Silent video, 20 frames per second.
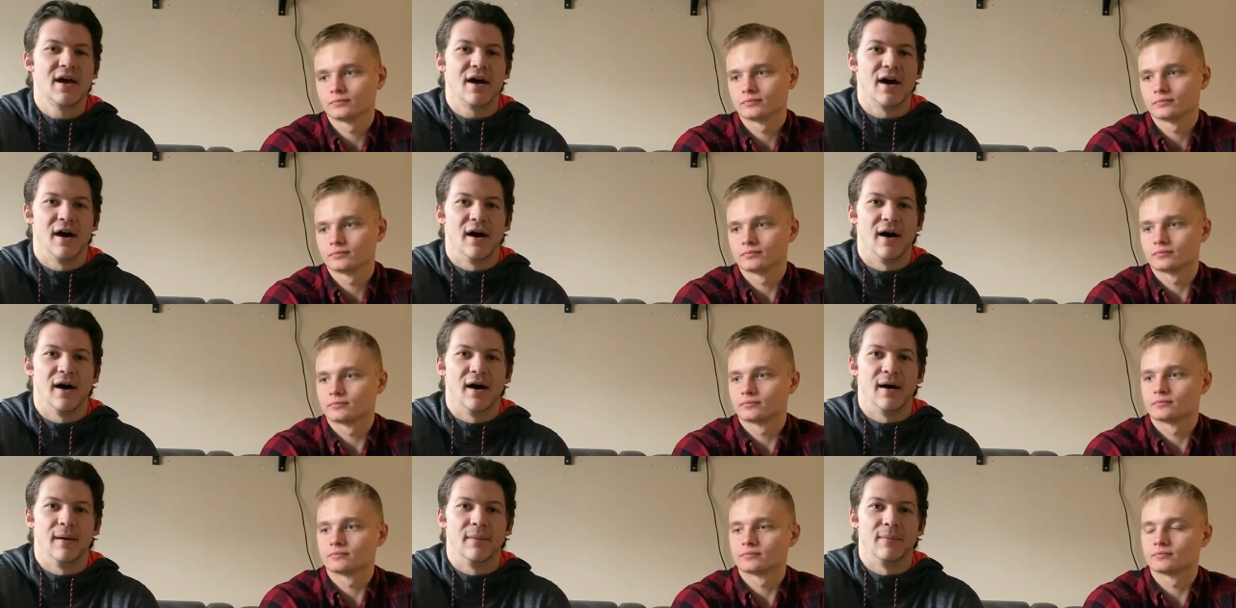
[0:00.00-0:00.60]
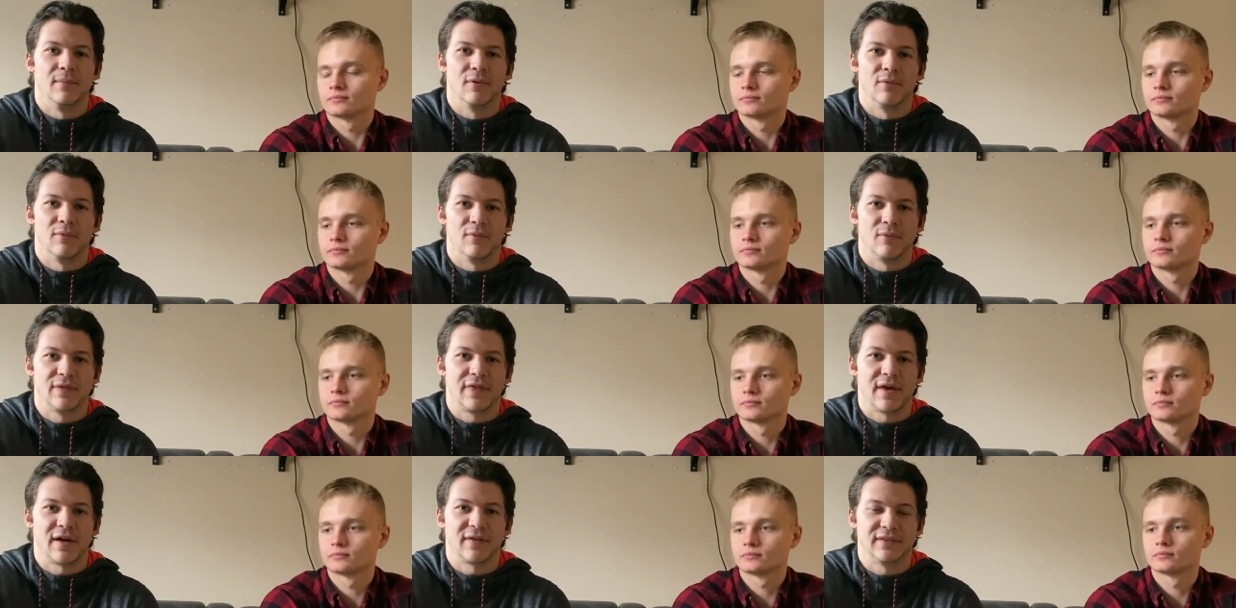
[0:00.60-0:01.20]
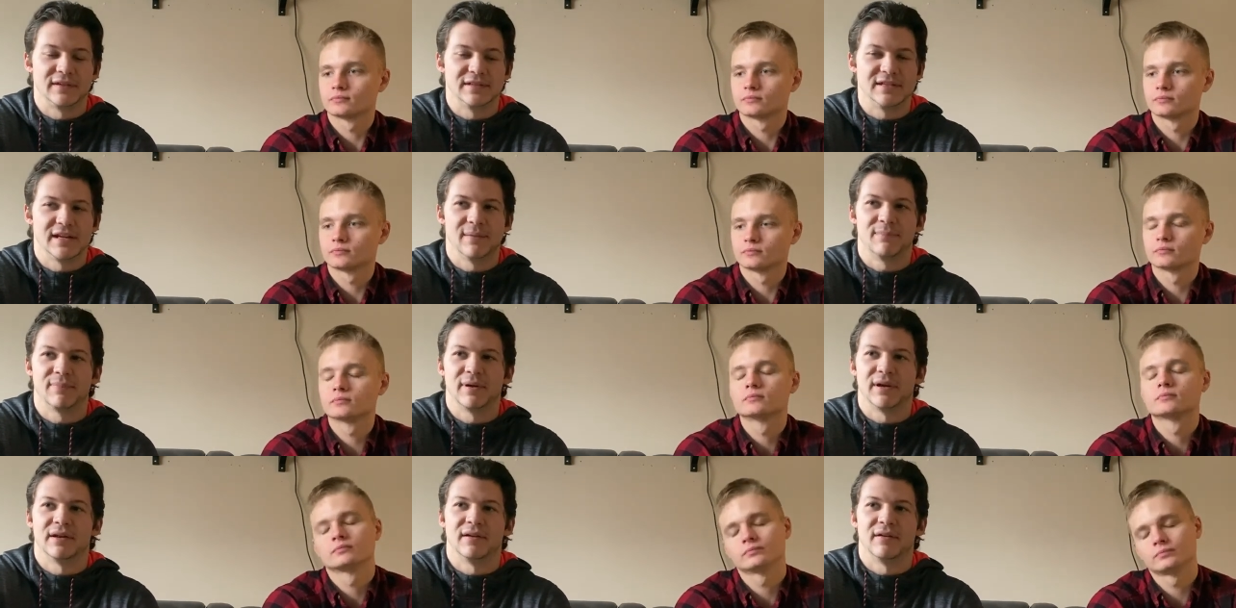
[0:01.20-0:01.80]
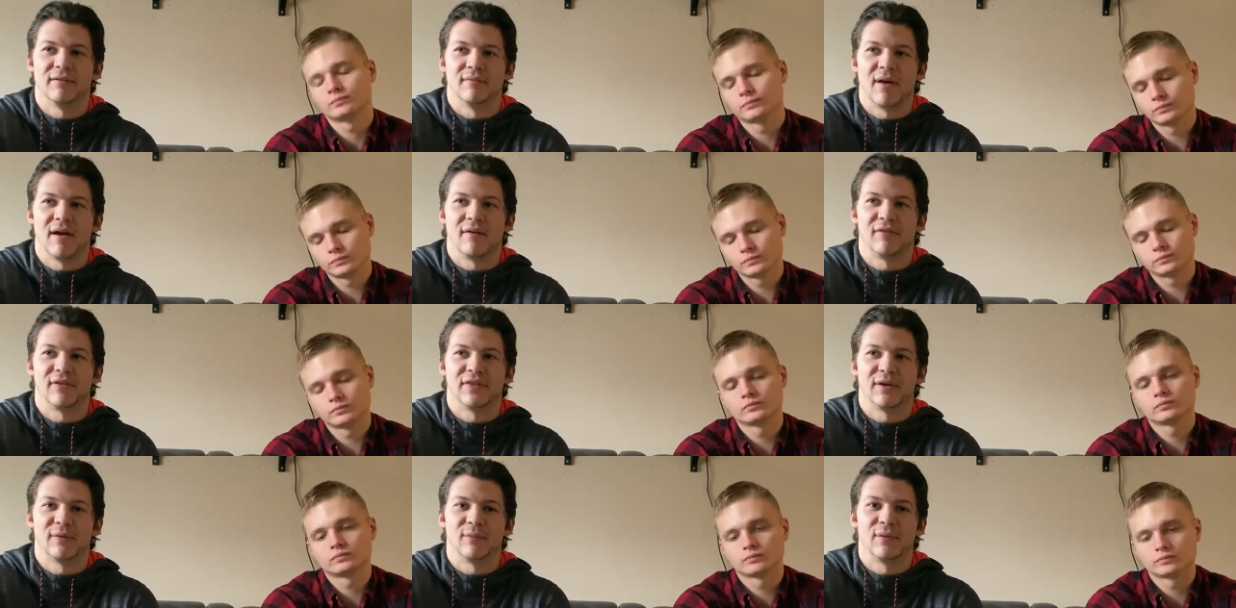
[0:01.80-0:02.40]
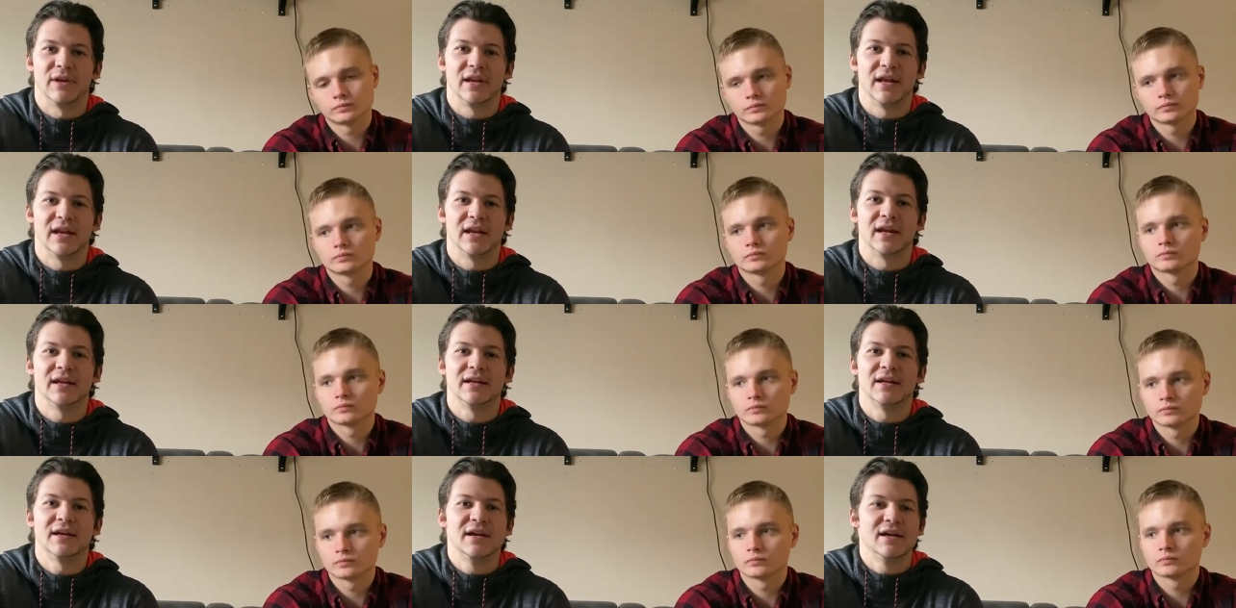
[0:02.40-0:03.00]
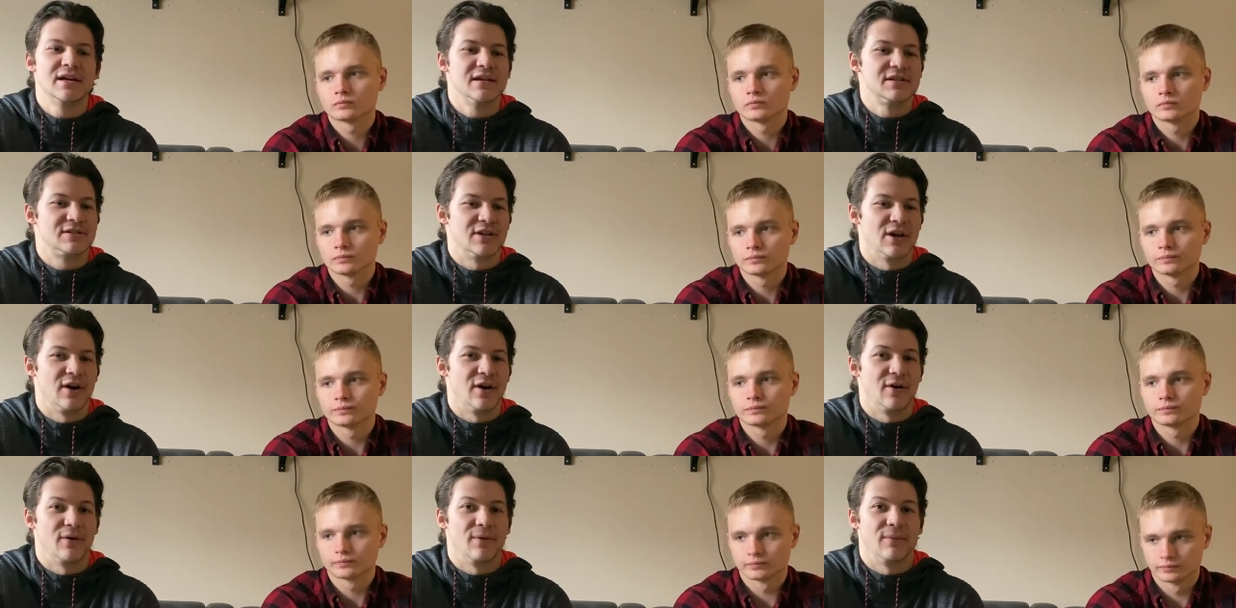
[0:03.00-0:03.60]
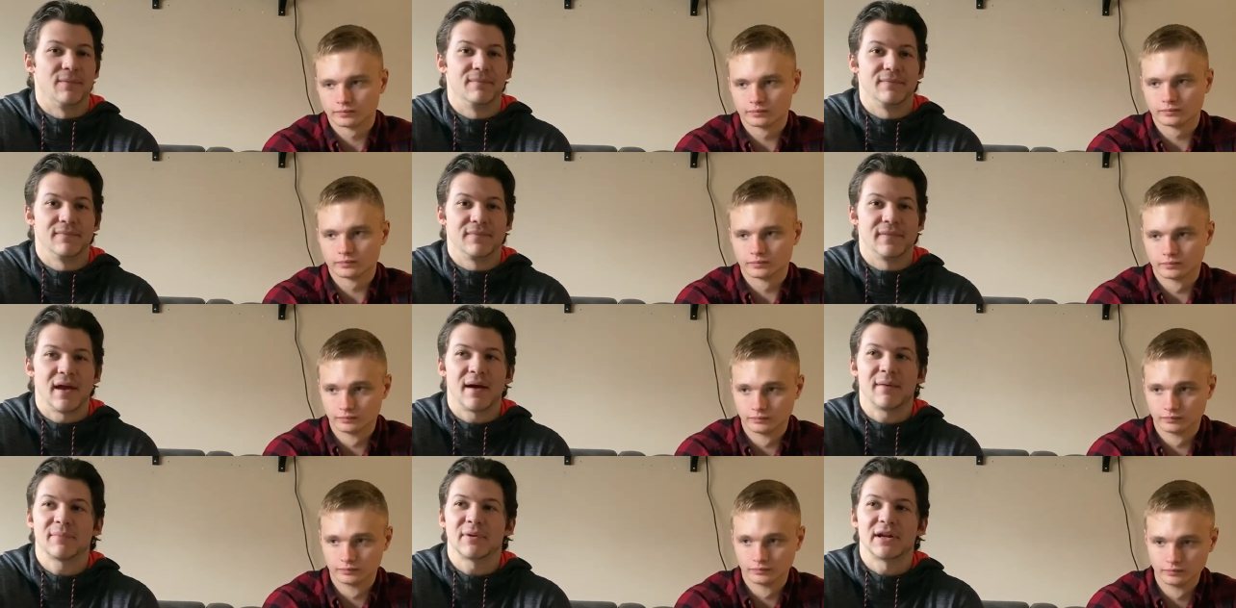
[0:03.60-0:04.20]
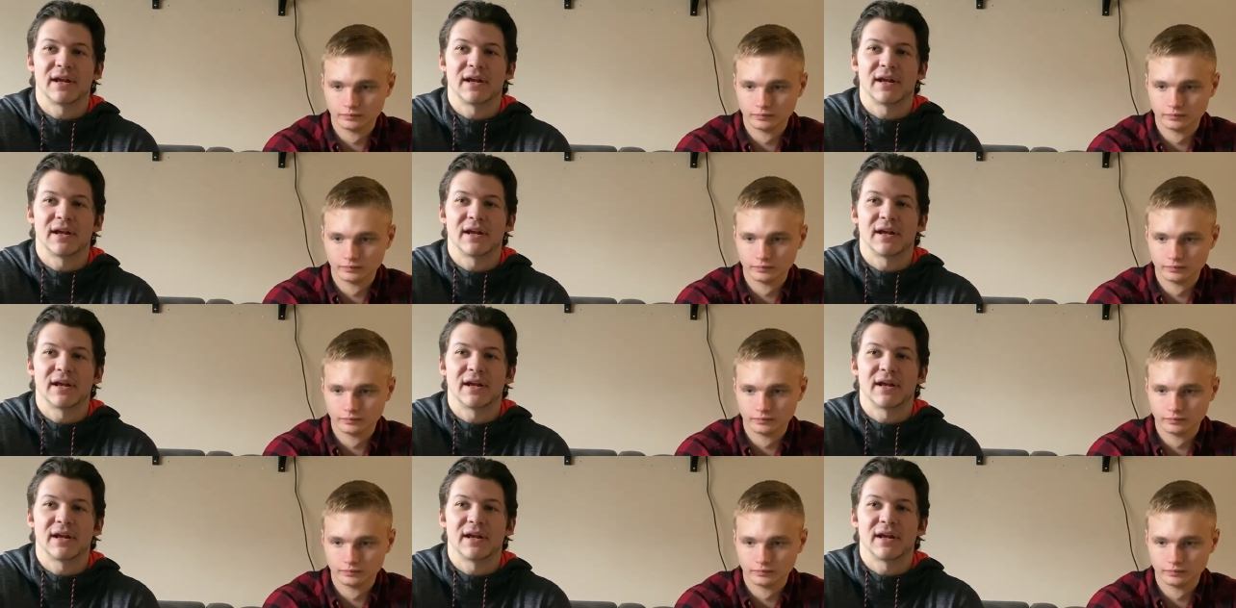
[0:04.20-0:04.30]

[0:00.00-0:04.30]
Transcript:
Speaker 1: um, without the tip and everything we needed. So yeah, I'm going to